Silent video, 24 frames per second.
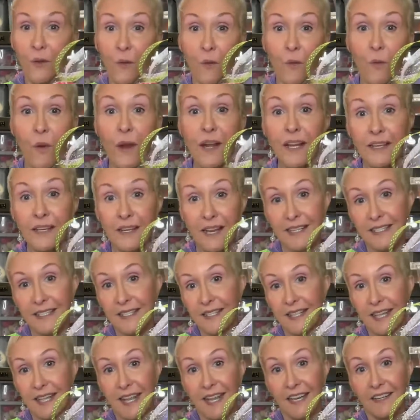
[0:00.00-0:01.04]
What a nice
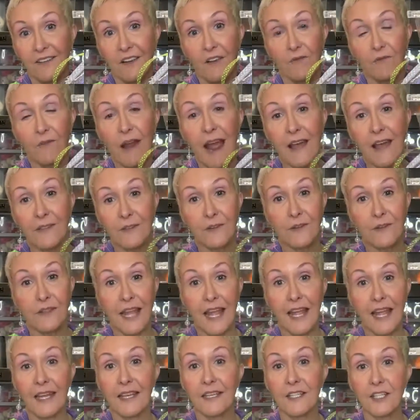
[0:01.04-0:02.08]
thing, rather
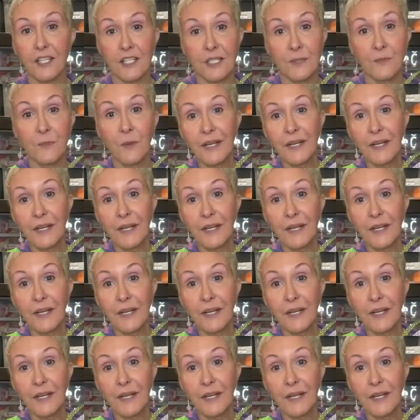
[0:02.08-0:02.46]
than just